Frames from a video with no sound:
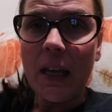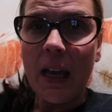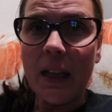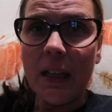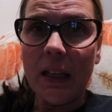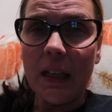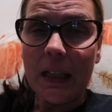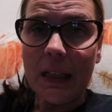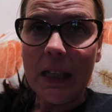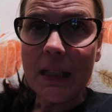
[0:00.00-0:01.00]
Callie
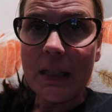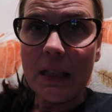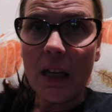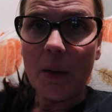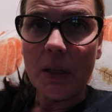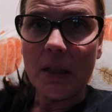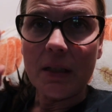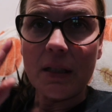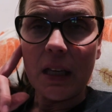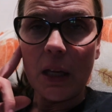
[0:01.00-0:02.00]
and Lexi coming
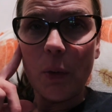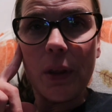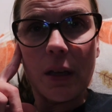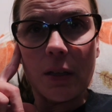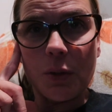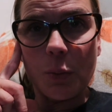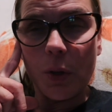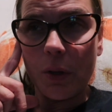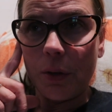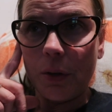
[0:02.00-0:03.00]
and staying with us
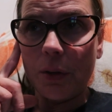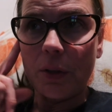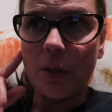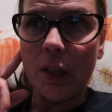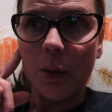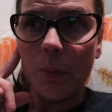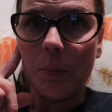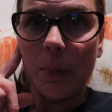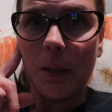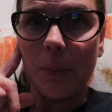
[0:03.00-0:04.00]
while their
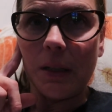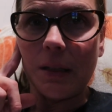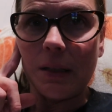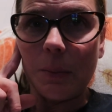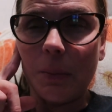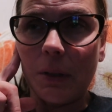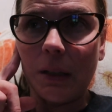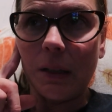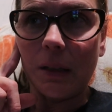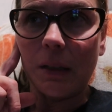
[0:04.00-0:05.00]
human baby
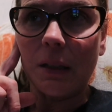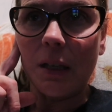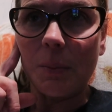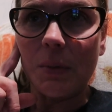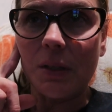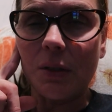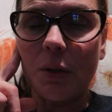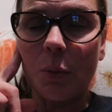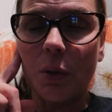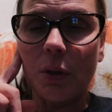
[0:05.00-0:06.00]
sibling comes
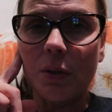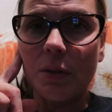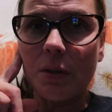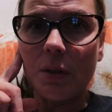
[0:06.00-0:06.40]
into the world.